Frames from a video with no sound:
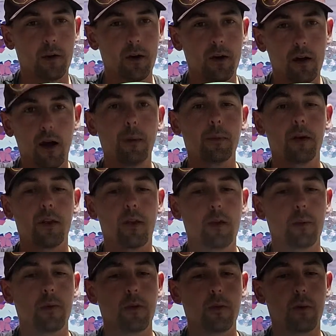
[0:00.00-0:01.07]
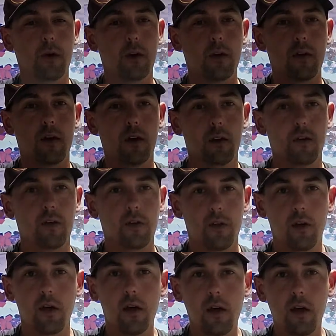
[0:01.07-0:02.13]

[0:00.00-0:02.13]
but I'm going to keep this one in there because